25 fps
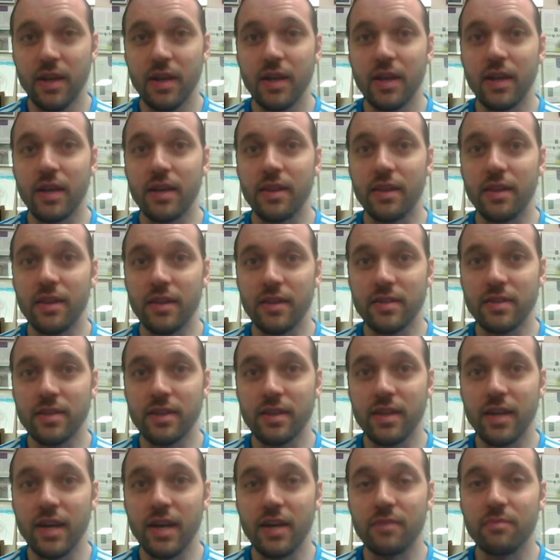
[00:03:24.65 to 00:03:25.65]
and this
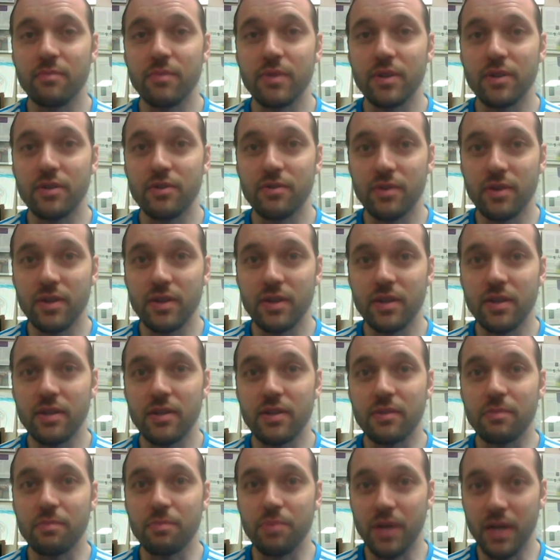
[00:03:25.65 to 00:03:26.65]
allowed Madrid
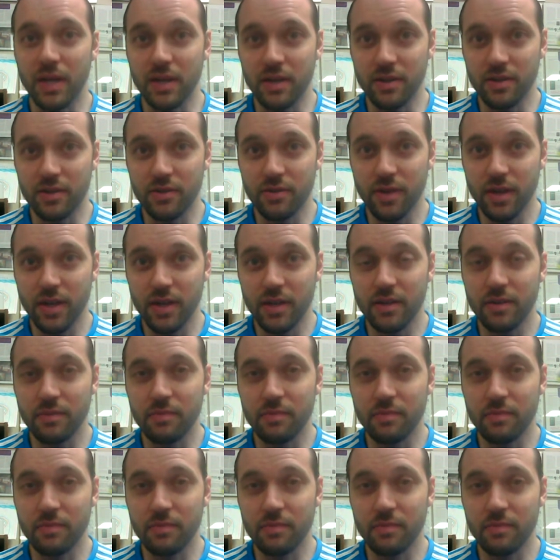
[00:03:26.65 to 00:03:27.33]
to penetrate